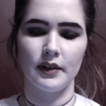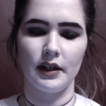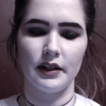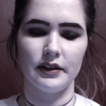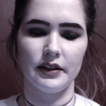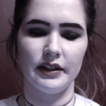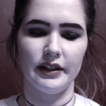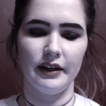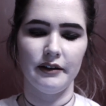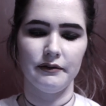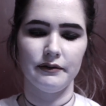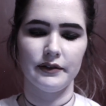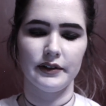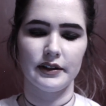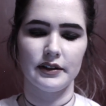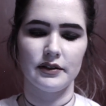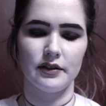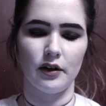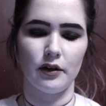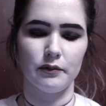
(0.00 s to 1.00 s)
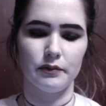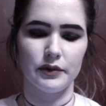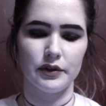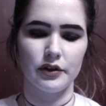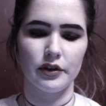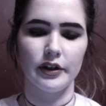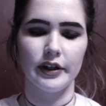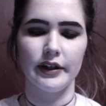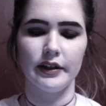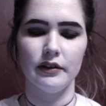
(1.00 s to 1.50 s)
And the Netflix home
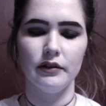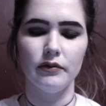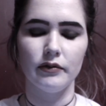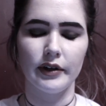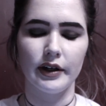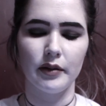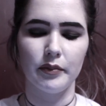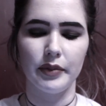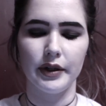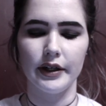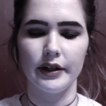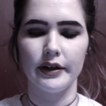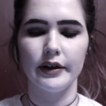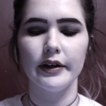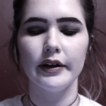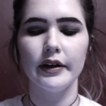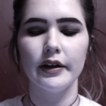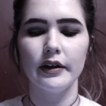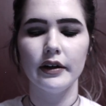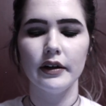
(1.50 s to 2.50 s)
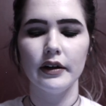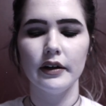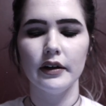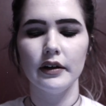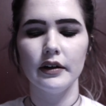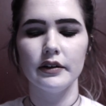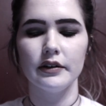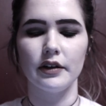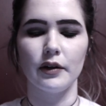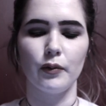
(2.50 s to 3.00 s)
screen reappeared.
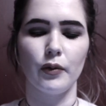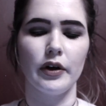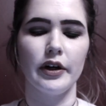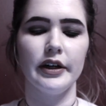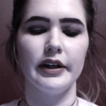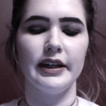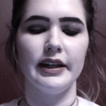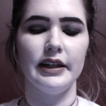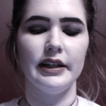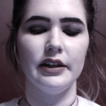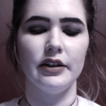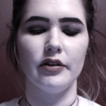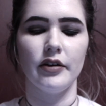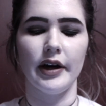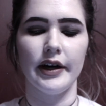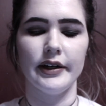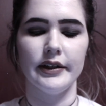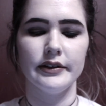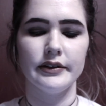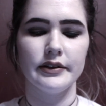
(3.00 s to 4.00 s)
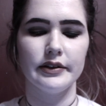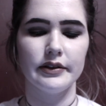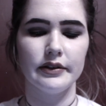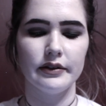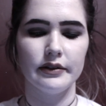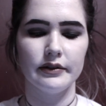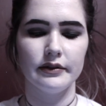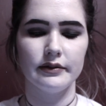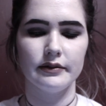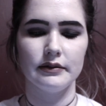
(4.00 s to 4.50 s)
There weren't any
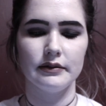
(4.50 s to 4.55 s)
credits.